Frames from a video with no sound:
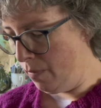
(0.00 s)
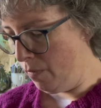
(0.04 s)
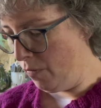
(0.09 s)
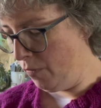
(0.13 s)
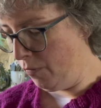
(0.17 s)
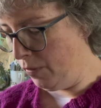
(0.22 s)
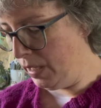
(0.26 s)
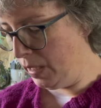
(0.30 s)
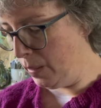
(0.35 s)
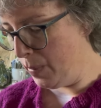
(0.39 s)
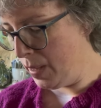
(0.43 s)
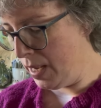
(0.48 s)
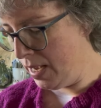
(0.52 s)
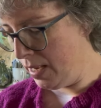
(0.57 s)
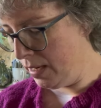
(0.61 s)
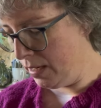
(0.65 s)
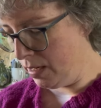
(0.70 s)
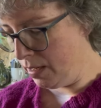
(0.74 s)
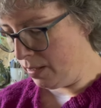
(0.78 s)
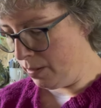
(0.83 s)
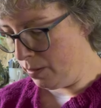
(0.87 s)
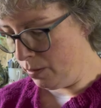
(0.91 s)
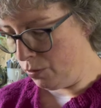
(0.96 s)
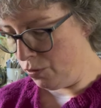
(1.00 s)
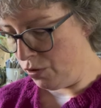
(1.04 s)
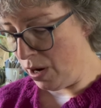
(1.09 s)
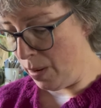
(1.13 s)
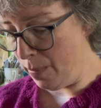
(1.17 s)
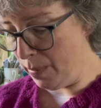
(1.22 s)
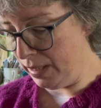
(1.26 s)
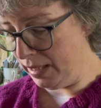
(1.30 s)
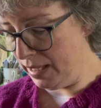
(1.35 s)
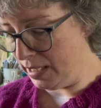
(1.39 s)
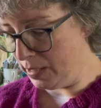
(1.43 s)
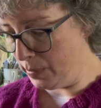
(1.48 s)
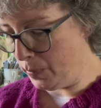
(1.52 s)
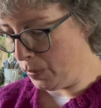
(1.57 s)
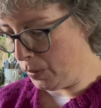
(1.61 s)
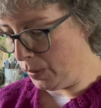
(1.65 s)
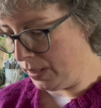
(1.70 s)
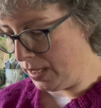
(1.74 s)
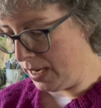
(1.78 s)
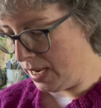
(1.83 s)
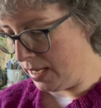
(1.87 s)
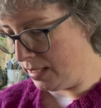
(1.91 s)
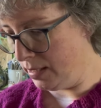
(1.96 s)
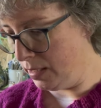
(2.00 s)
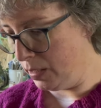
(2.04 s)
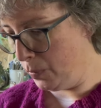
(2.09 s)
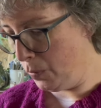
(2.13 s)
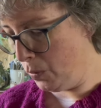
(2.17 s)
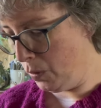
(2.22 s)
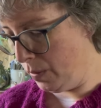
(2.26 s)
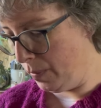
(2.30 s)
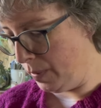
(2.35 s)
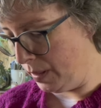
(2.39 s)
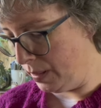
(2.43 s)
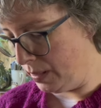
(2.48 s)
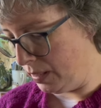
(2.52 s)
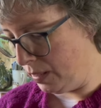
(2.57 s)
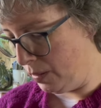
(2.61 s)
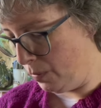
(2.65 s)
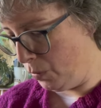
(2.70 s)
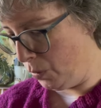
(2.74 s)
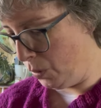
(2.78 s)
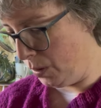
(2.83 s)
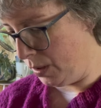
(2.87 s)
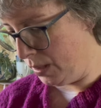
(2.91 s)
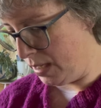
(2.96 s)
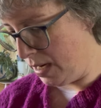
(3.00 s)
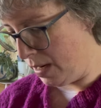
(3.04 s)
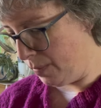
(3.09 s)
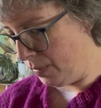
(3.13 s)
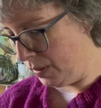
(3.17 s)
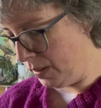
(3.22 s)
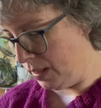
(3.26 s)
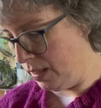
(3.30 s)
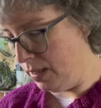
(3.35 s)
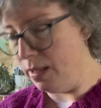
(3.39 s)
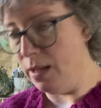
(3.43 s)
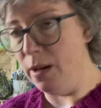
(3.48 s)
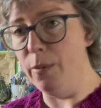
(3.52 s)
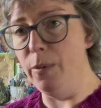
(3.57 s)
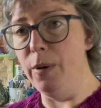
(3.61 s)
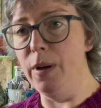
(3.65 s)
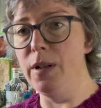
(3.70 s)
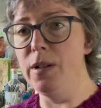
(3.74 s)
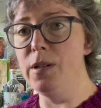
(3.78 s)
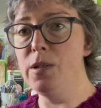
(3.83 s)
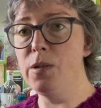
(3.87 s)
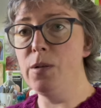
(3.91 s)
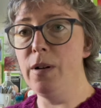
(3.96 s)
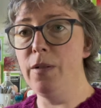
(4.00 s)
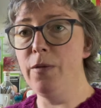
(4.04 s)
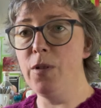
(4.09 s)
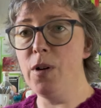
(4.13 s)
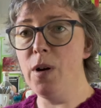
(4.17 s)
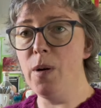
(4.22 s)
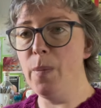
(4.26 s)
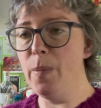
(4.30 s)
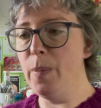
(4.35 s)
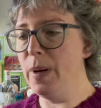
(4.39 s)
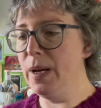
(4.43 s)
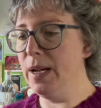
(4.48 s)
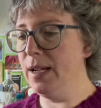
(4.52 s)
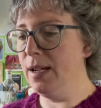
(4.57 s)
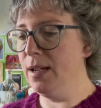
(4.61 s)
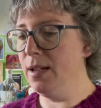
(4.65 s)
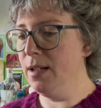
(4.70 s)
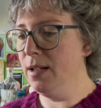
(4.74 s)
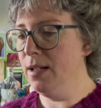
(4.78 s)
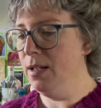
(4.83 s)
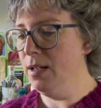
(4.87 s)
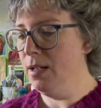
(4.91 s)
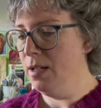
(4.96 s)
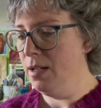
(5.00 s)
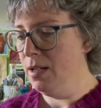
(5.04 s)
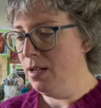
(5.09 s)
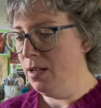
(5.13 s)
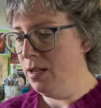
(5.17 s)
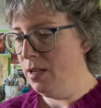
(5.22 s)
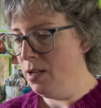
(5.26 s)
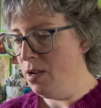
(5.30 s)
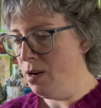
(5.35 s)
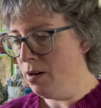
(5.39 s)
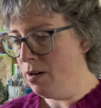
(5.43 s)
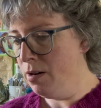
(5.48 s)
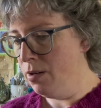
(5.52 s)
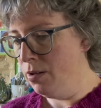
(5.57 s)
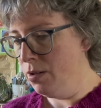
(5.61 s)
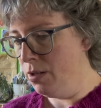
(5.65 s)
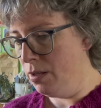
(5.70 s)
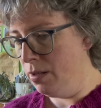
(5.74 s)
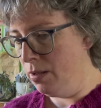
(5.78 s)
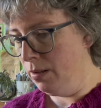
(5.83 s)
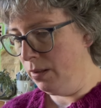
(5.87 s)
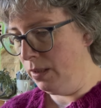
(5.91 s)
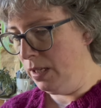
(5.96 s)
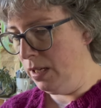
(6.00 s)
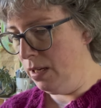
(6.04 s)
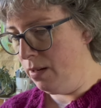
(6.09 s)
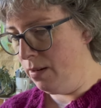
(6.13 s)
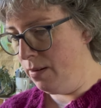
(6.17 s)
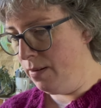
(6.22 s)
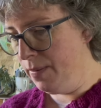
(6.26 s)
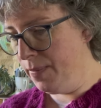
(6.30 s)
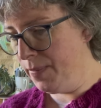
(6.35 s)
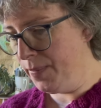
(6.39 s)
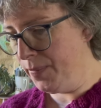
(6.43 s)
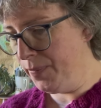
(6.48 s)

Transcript: flick back, check my last podcast. I spoke about it in more depth in that one. So I've got my yarn journal here.